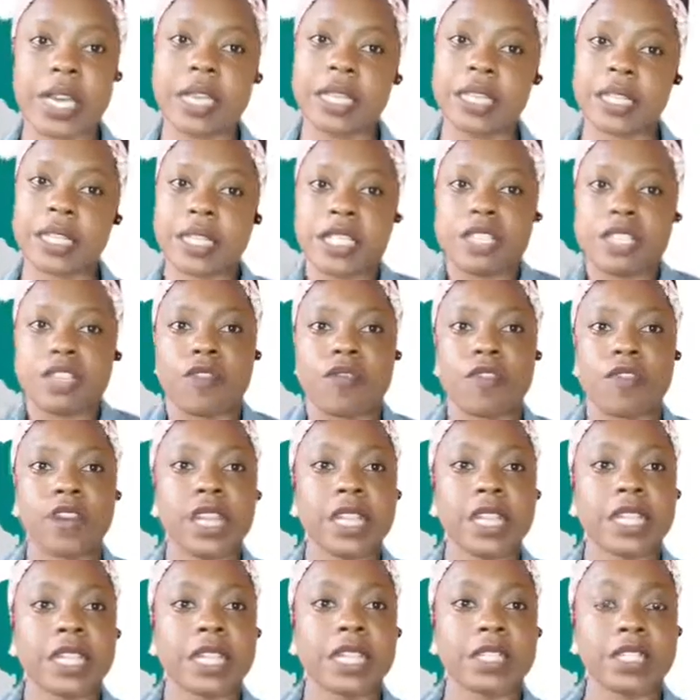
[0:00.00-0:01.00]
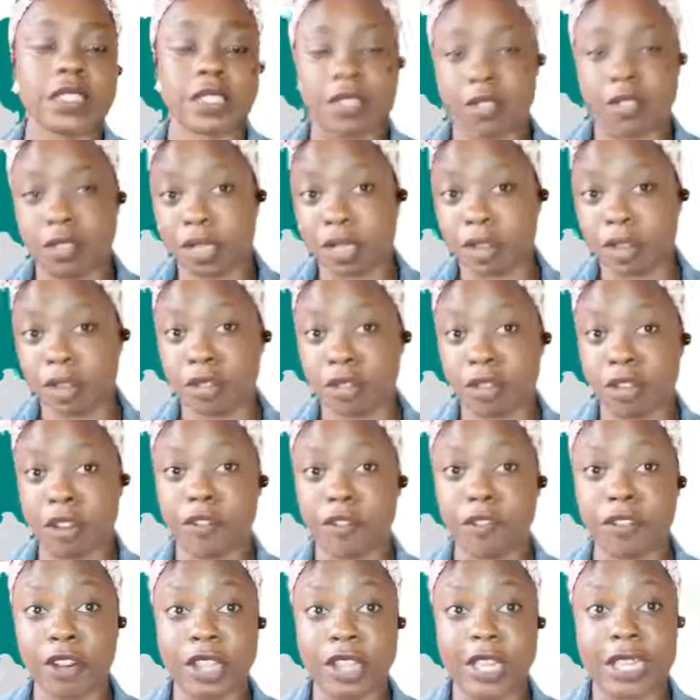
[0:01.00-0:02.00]
At least you've
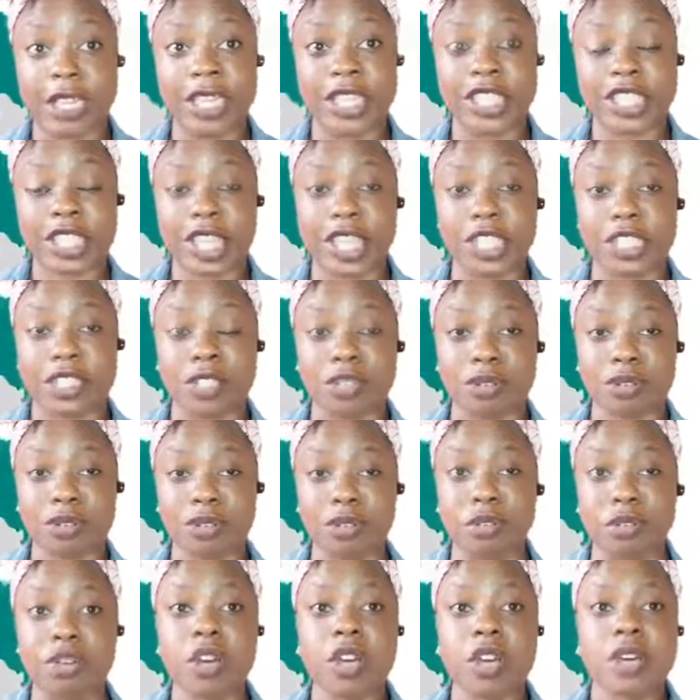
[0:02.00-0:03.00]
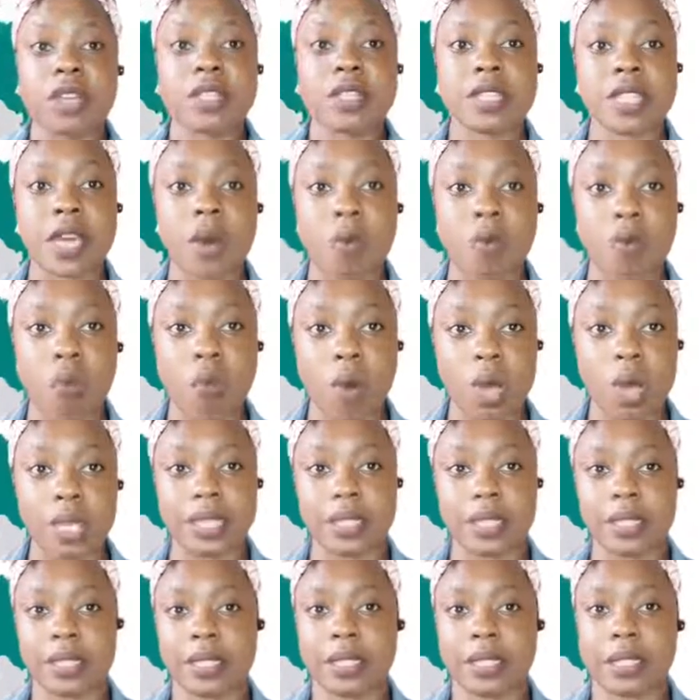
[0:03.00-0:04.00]
gotten a chance to know the
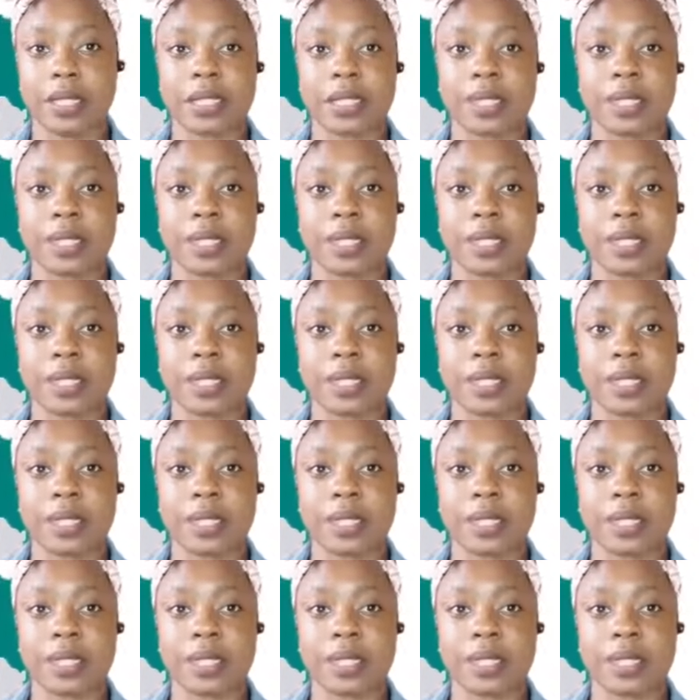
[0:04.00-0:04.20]
worst